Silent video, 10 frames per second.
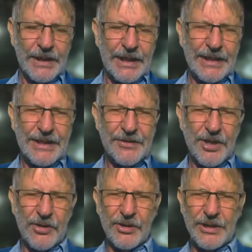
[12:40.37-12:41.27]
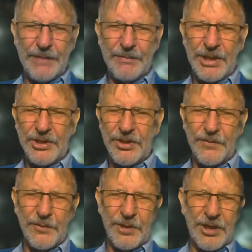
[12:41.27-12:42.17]
And there's no condemnation
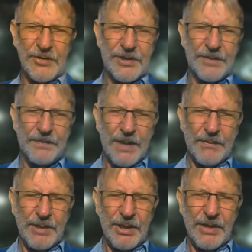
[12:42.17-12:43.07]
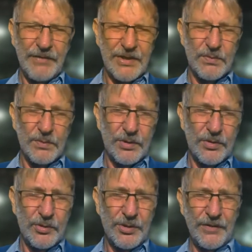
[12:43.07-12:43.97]
for those. And many of us went
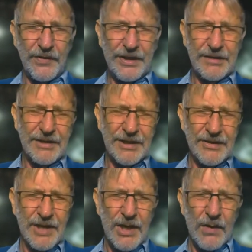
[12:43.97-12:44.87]
through difficulties.